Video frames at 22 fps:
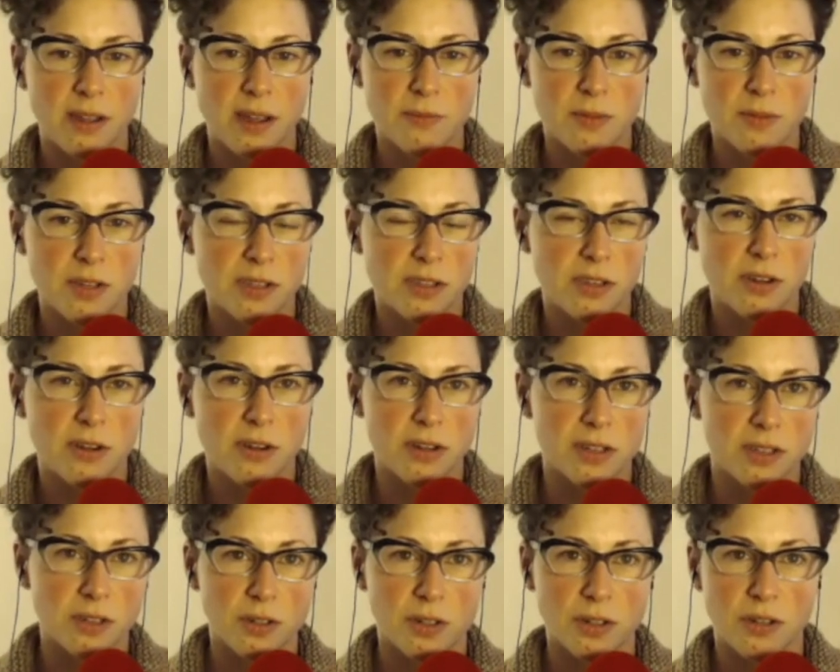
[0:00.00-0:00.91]
I'm just
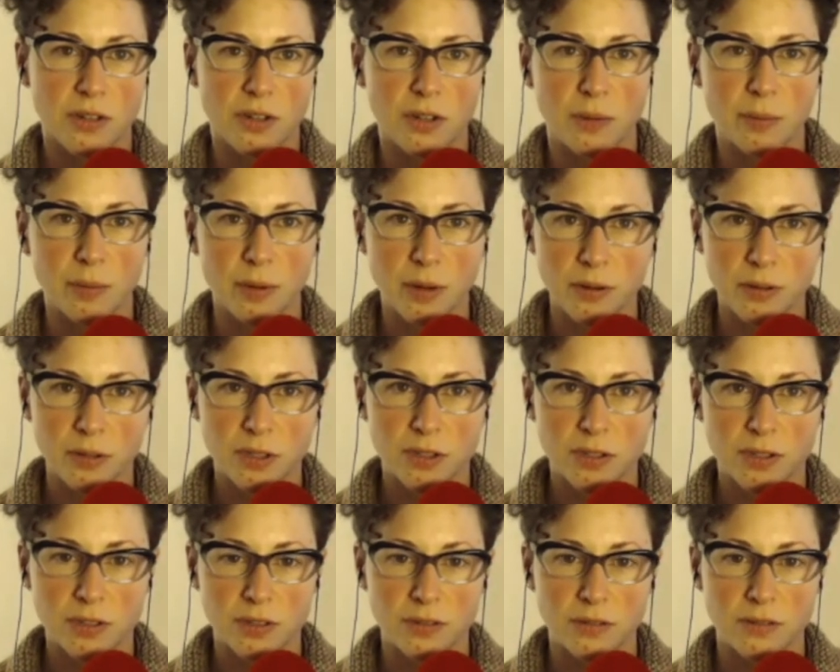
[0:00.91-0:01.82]
curious your your approach
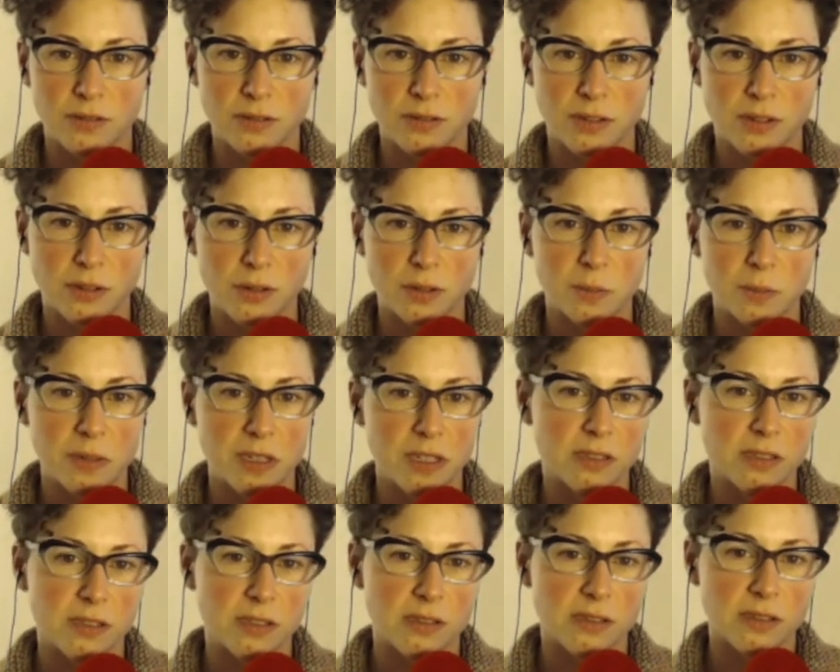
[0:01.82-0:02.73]
to to those
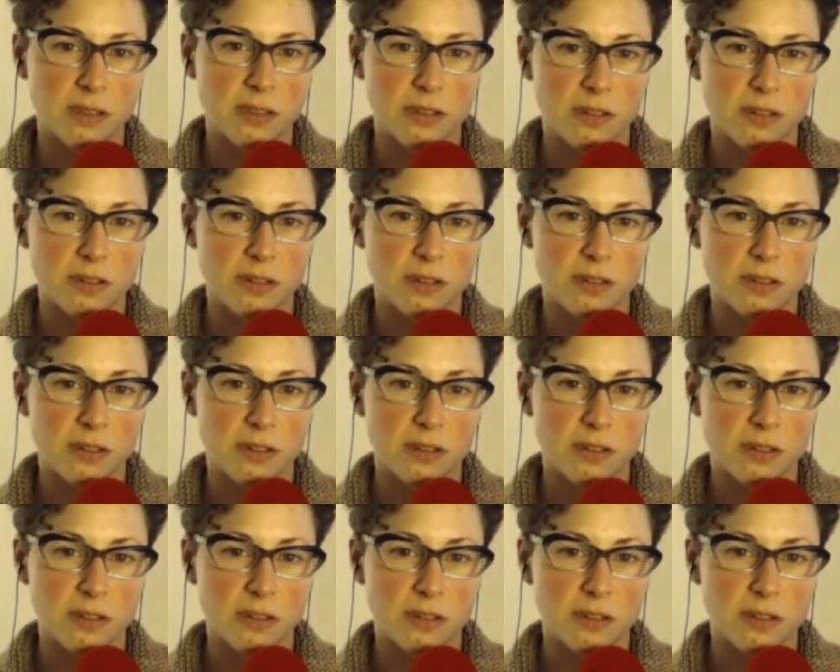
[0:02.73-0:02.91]
pieces